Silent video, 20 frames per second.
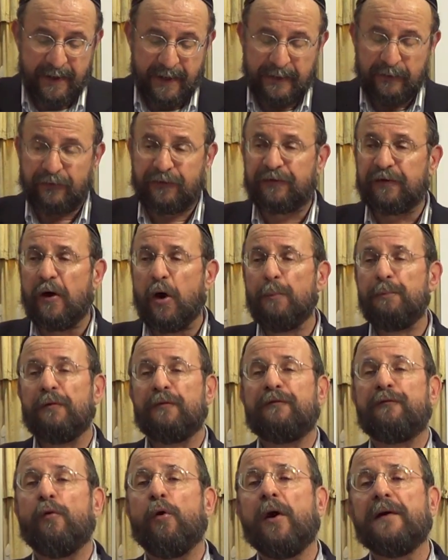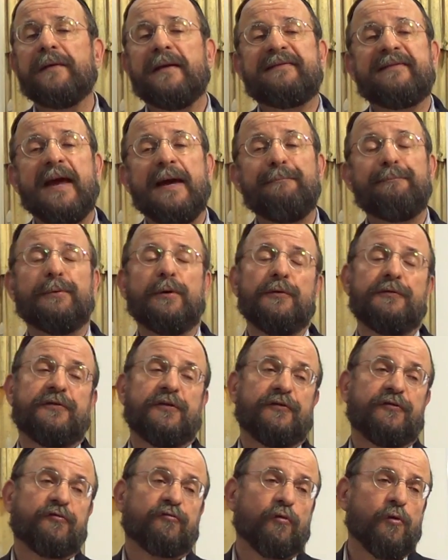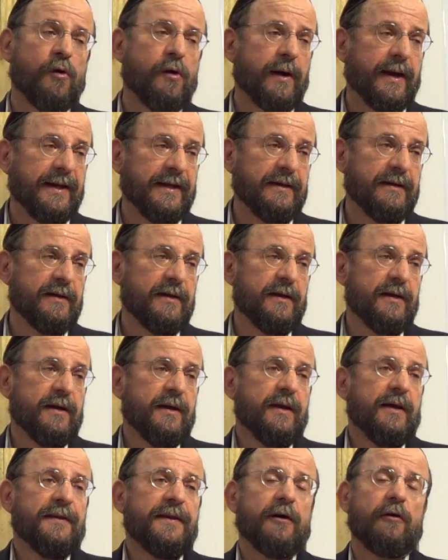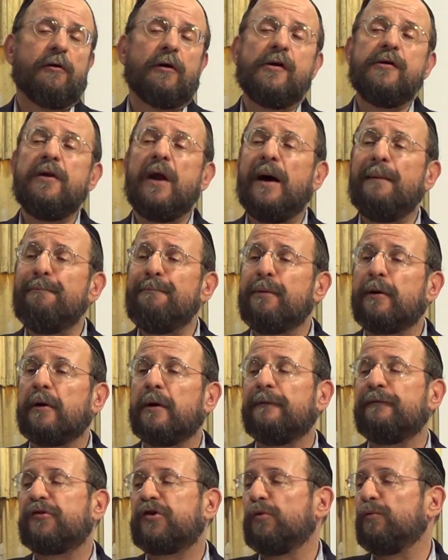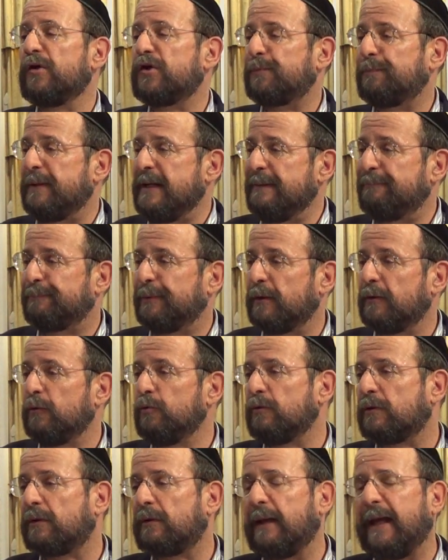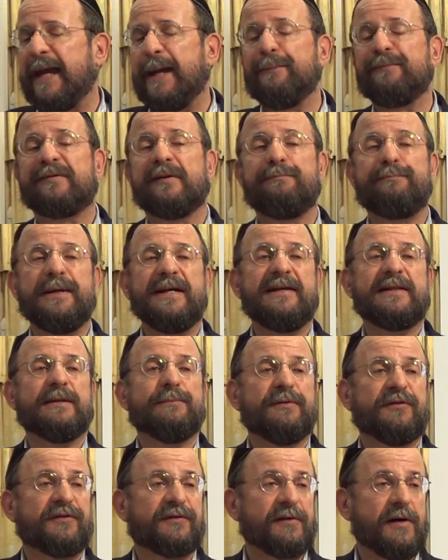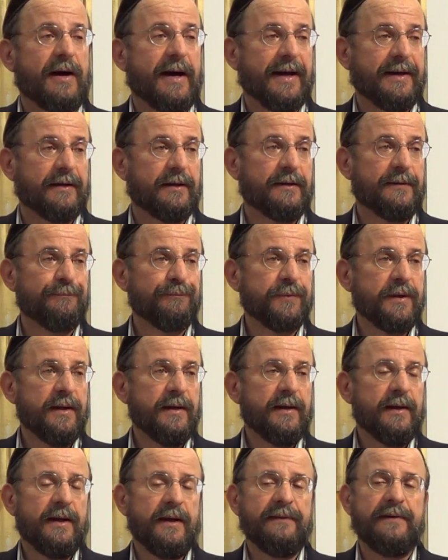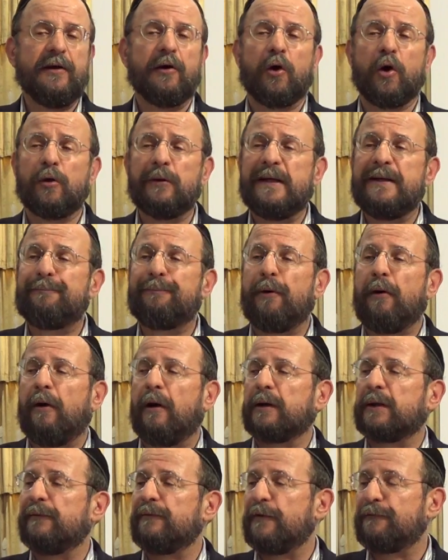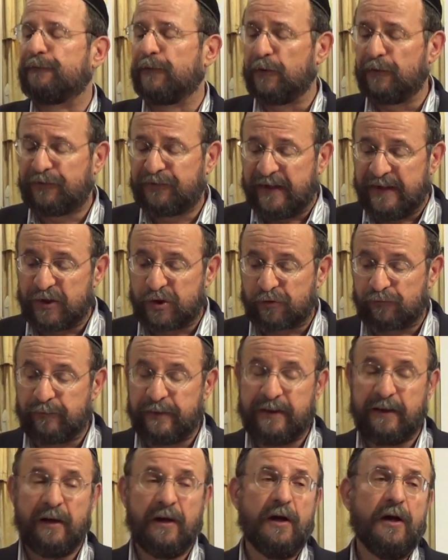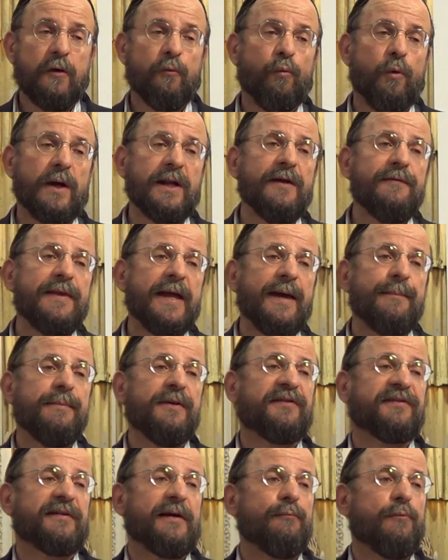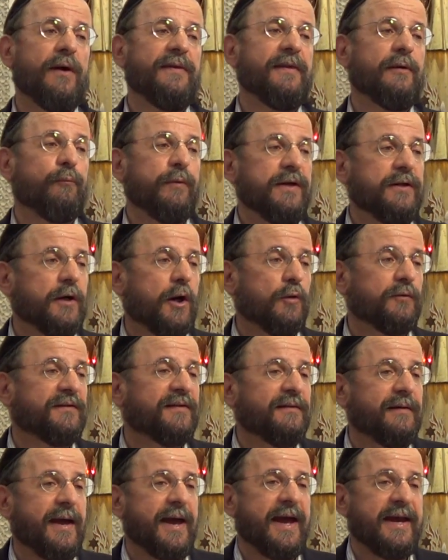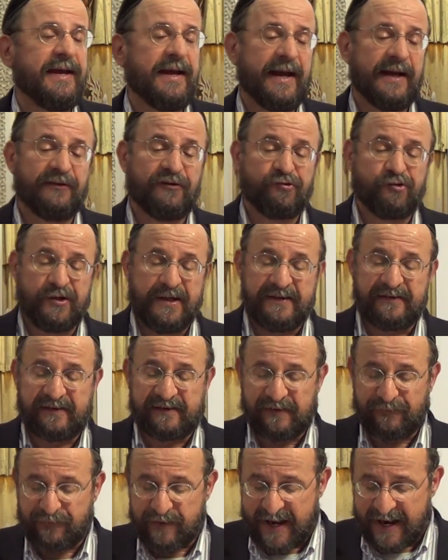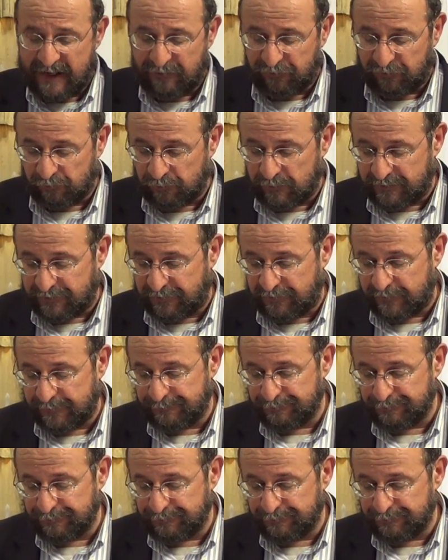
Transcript: And so, before the temple is destroyed, there are a number of Jewish people who claim to be the Messiah in the early part of the first century. One of them is someone that we know today as Jesus of Nazareth.